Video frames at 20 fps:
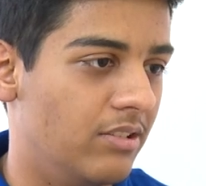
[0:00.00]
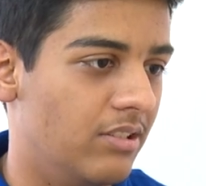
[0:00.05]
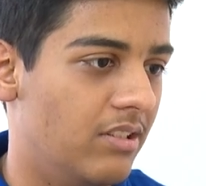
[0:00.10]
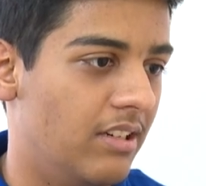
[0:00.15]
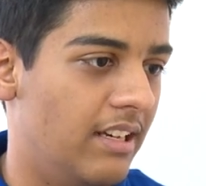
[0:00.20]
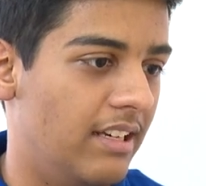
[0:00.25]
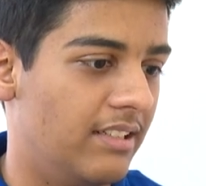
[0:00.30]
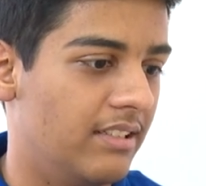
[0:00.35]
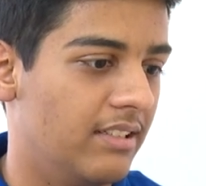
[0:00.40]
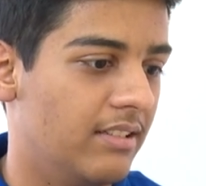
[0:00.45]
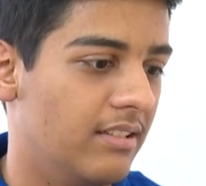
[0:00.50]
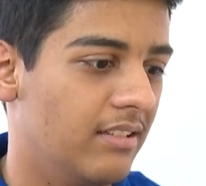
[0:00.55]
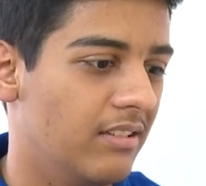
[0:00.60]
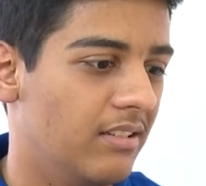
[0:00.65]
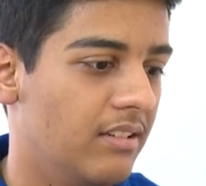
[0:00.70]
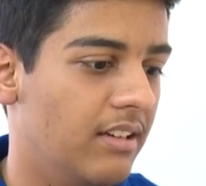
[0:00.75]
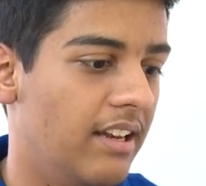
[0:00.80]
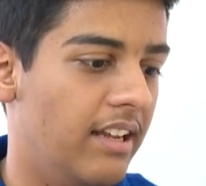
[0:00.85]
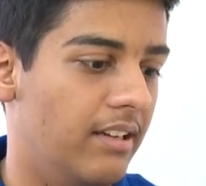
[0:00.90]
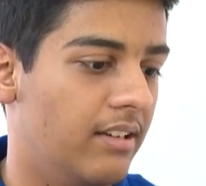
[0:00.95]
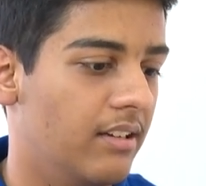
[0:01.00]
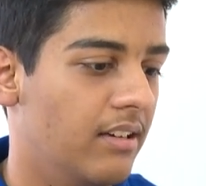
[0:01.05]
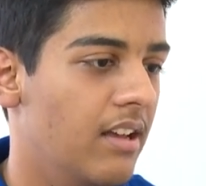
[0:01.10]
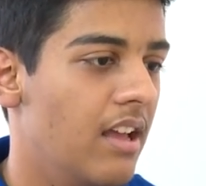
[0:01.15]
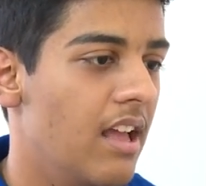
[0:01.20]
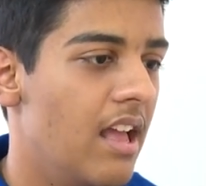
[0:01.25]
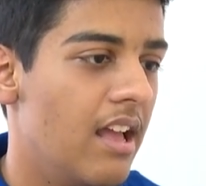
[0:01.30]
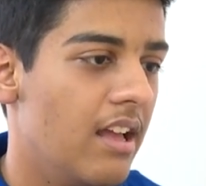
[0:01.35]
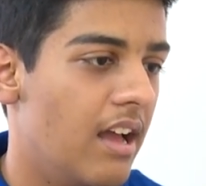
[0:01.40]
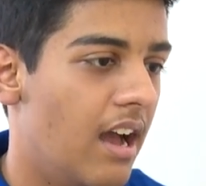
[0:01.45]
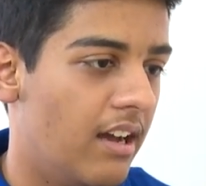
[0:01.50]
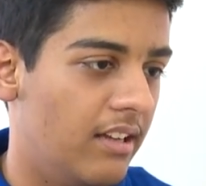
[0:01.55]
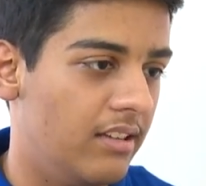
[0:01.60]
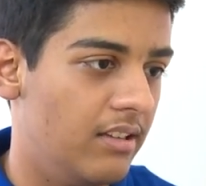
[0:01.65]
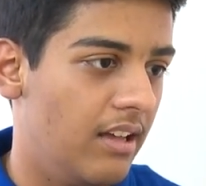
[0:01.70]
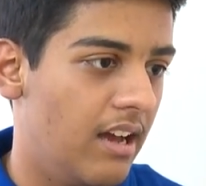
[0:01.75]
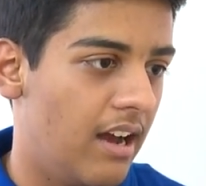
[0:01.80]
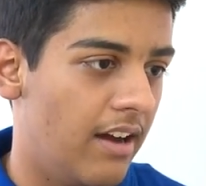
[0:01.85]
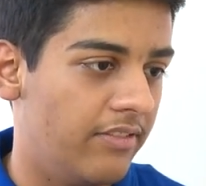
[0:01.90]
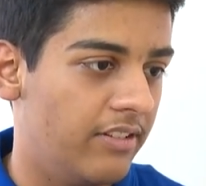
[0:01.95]
used to like
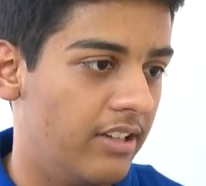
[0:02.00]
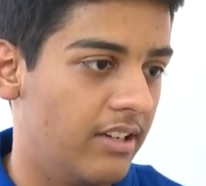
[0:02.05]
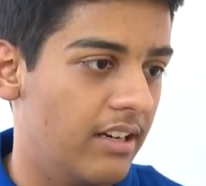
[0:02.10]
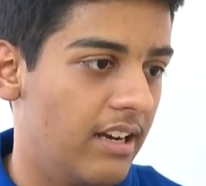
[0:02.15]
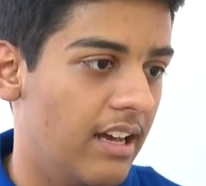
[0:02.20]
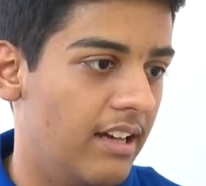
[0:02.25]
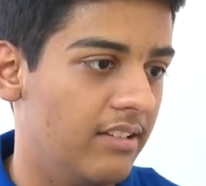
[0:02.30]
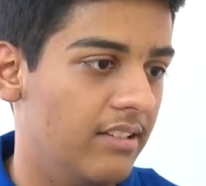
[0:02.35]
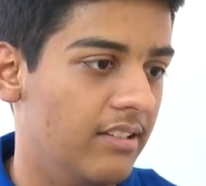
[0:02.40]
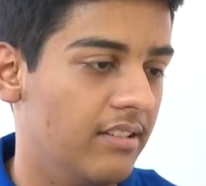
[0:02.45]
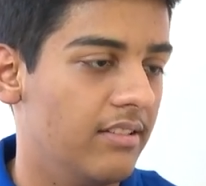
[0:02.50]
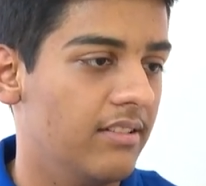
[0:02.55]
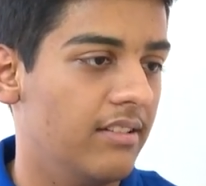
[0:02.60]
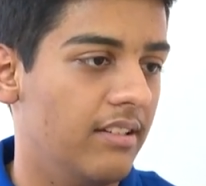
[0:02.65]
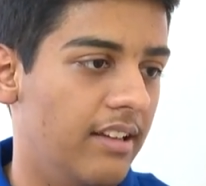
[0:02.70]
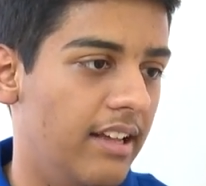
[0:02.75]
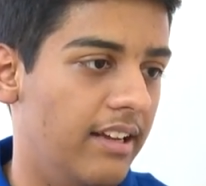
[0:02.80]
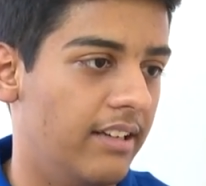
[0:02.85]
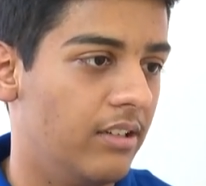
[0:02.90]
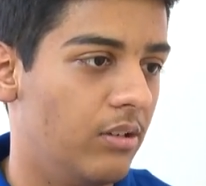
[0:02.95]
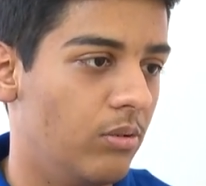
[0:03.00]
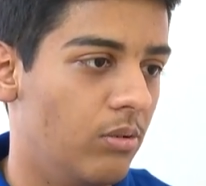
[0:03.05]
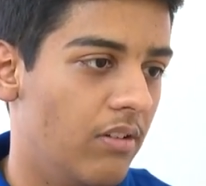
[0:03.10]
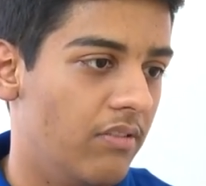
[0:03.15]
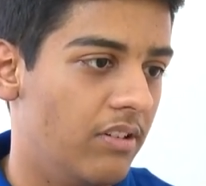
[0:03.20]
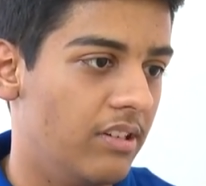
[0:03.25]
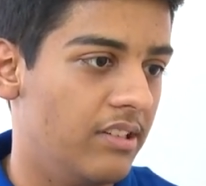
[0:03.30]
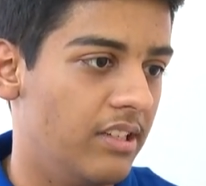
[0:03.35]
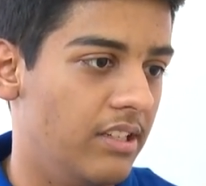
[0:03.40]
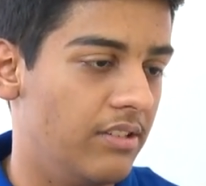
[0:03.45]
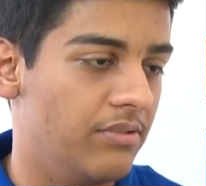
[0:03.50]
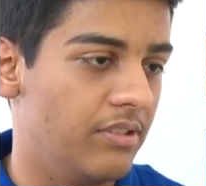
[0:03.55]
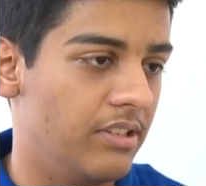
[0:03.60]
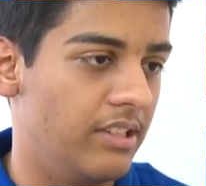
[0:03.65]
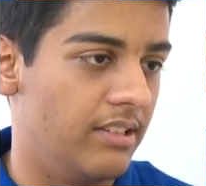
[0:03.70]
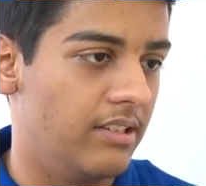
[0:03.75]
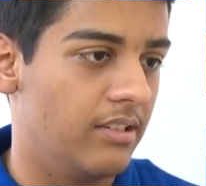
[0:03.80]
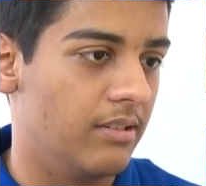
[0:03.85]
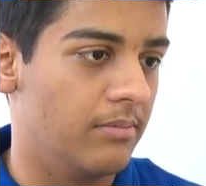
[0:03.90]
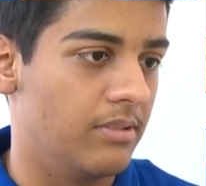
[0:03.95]
after classes, like 2 hours each for
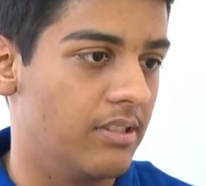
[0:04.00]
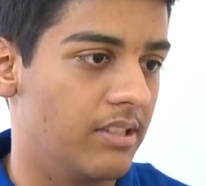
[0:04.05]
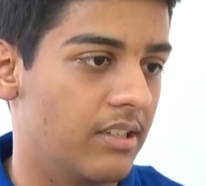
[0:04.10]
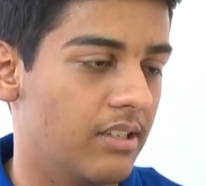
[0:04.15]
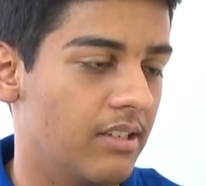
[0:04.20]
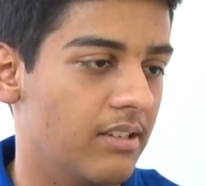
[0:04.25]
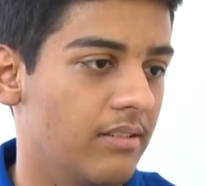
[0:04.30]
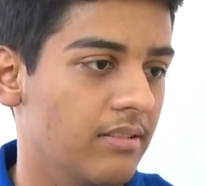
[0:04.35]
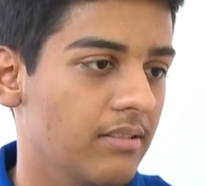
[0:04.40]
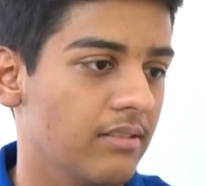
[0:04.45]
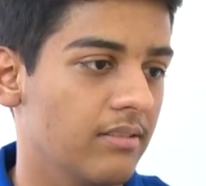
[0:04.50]
each subject.